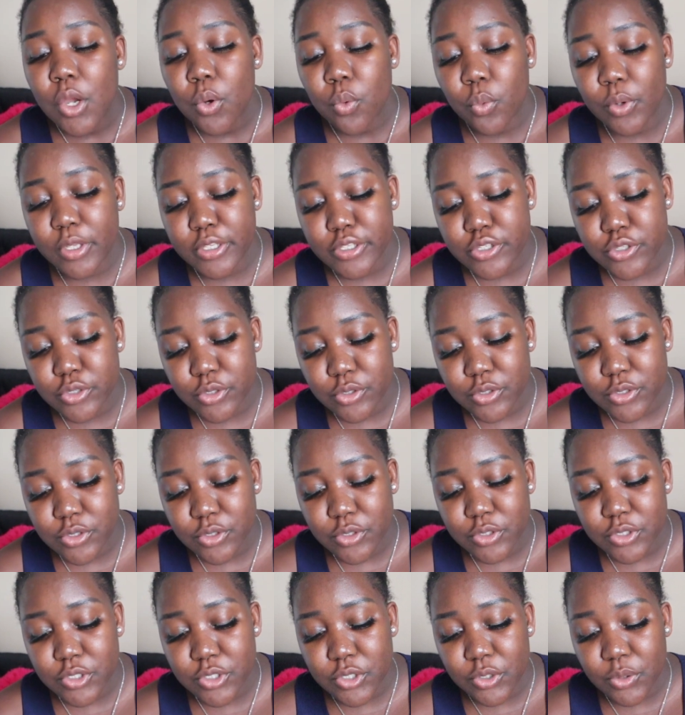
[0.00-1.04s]
With
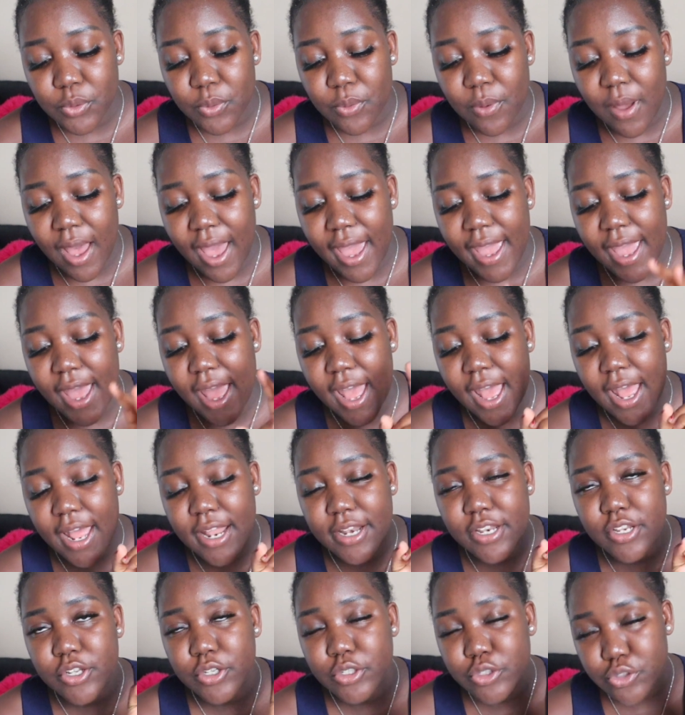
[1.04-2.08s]
222, I
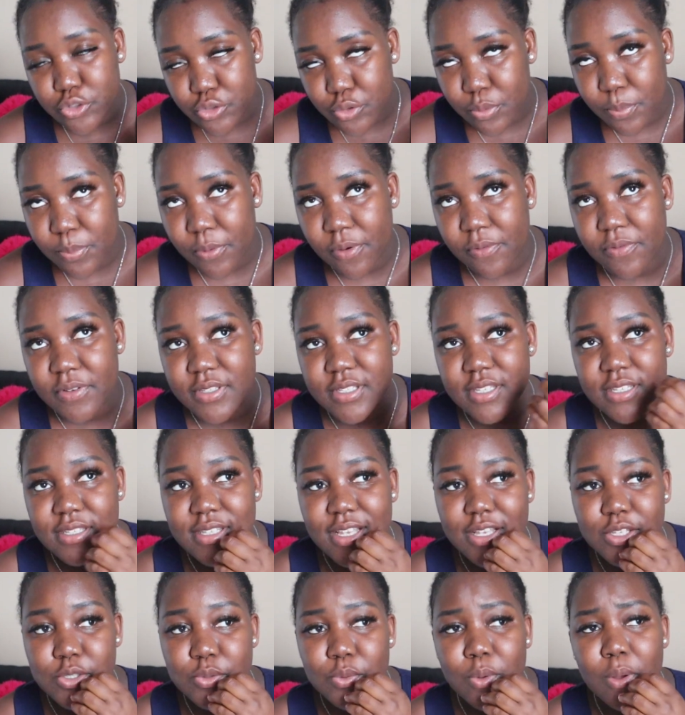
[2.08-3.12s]
had 2 professors
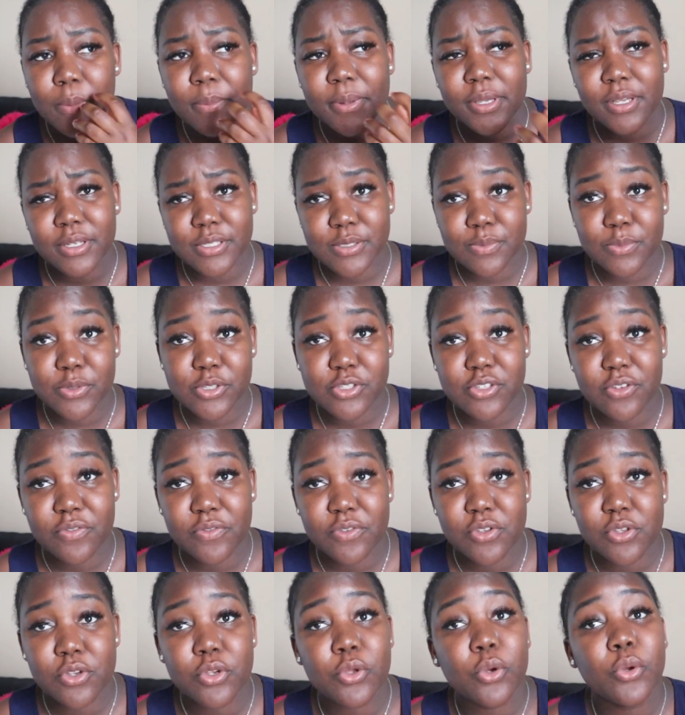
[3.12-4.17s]
as well, because most
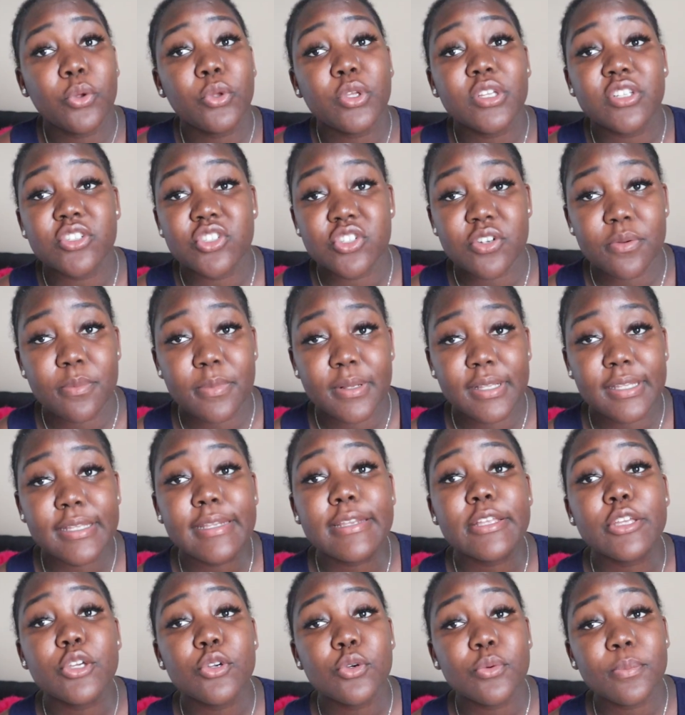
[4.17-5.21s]
of you know in
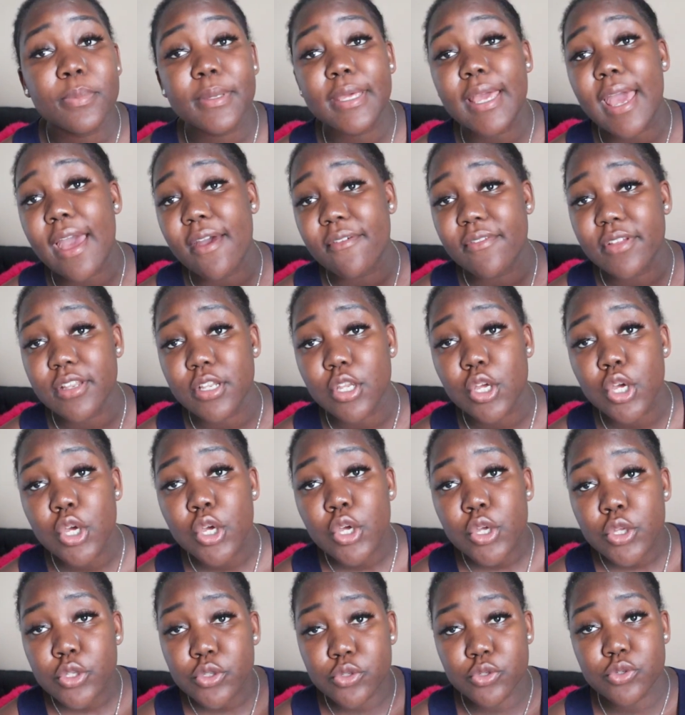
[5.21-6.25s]
Chamberlain you'll be having
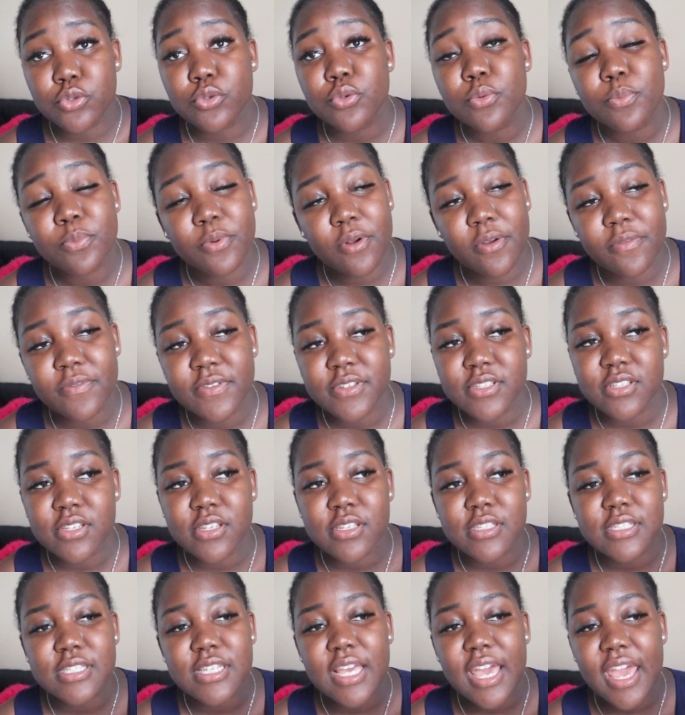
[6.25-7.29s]
2
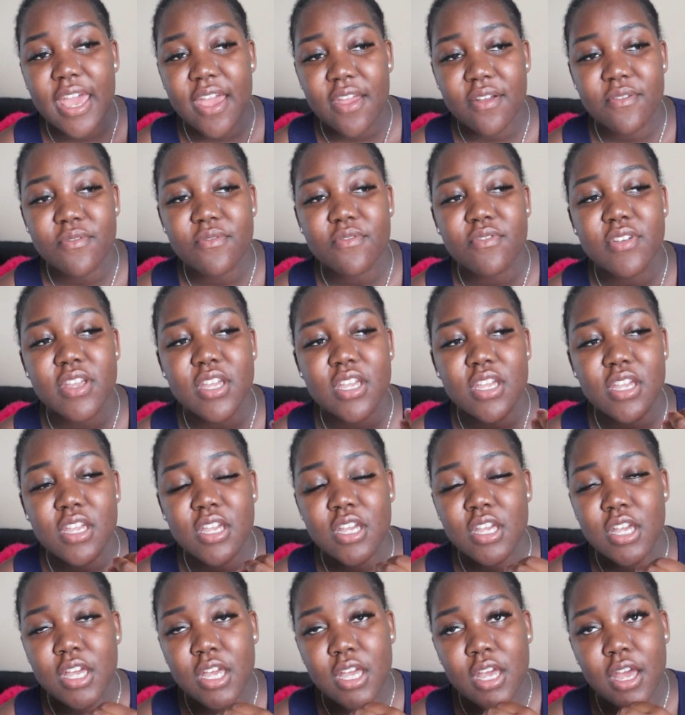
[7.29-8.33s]
professors
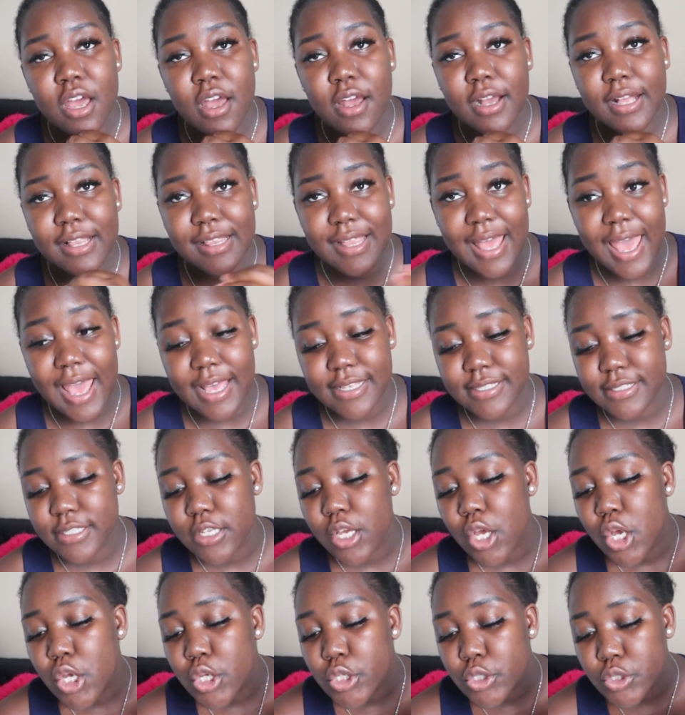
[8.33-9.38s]
every class.
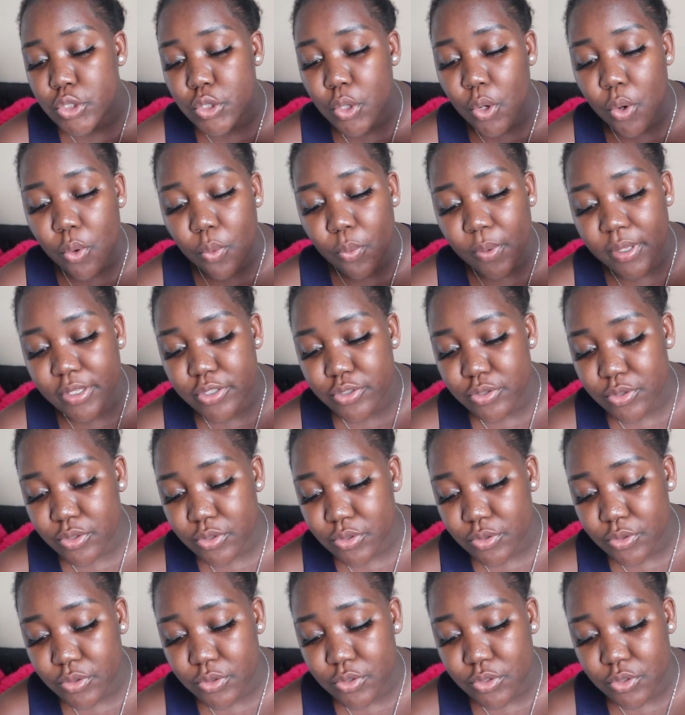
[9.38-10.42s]
So with
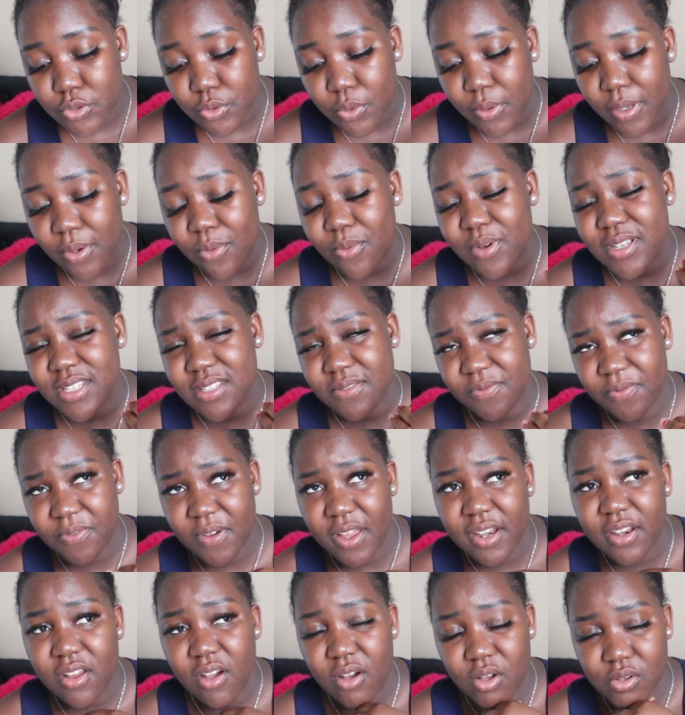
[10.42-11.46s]
222, it was
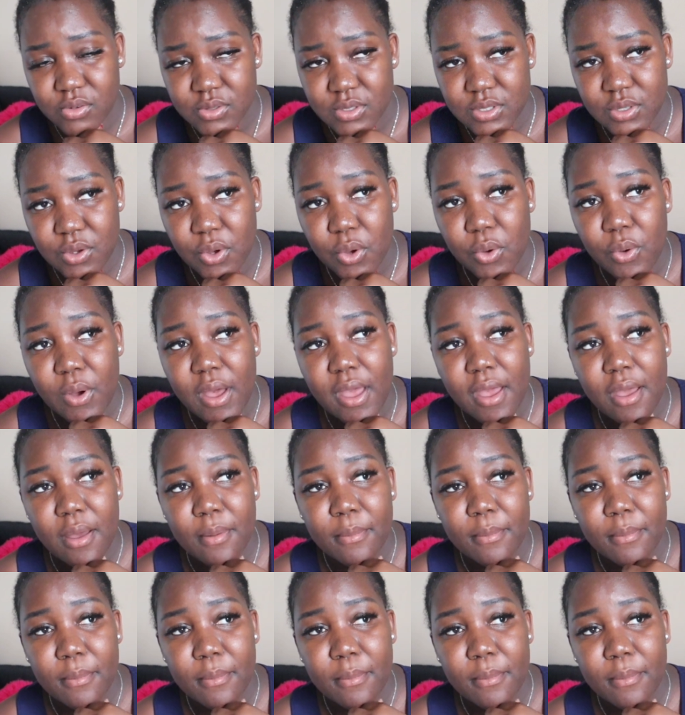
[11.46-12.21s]
fun also.